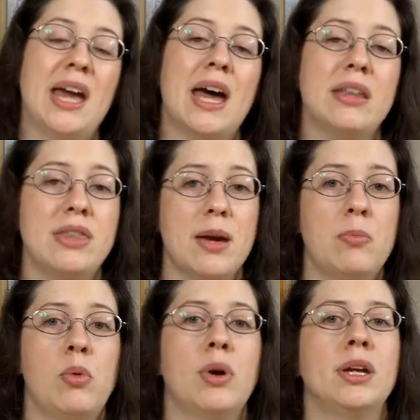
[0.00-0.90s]
At
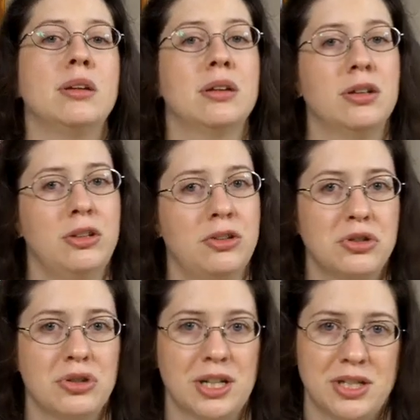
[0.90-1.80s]
that point, you can
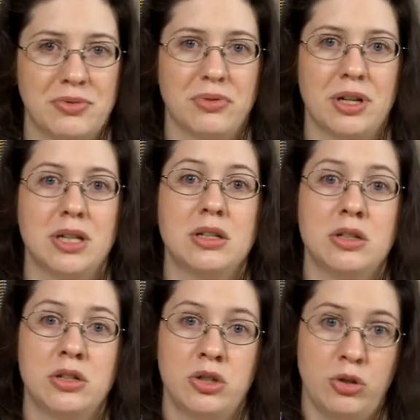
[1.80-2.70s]
transfer it
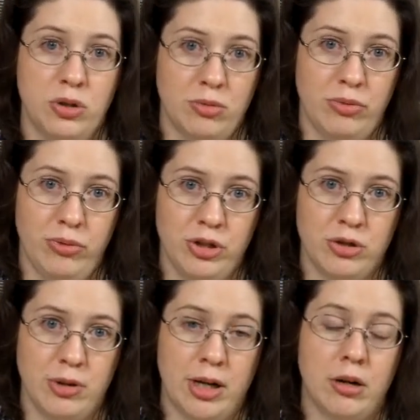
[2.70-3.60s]
to your
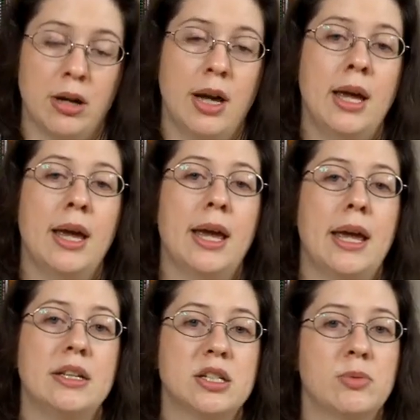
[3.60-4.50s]
refrigerator
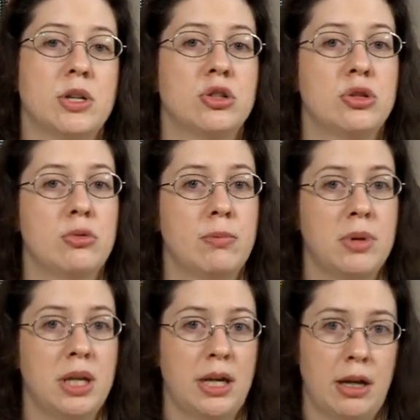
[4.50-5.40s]
and switch to a
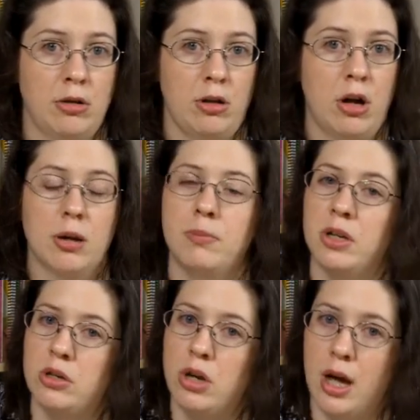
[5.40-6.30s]
mini airlock,
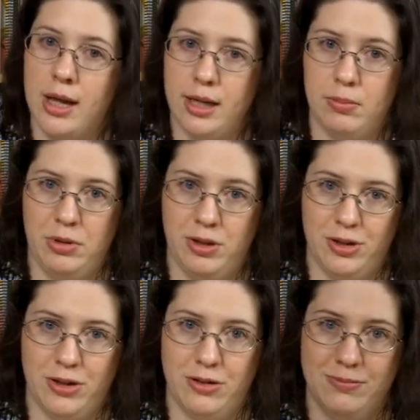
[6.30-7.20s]
but not a
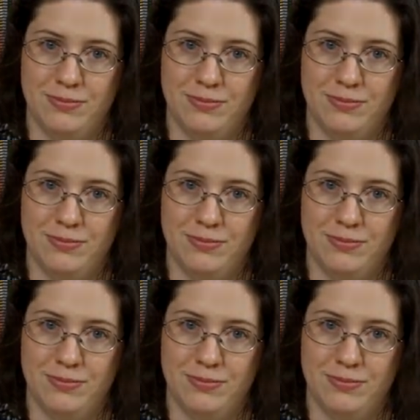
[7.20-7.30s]
plugger.